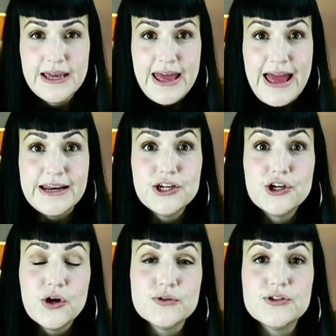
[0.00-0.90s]
And he
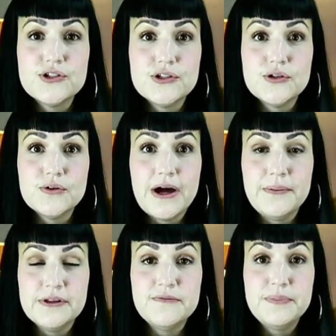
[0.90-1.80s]
goes to, I
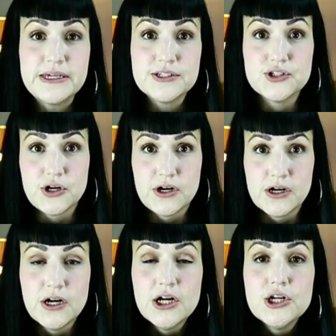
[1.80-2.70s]
believe, Big Sur,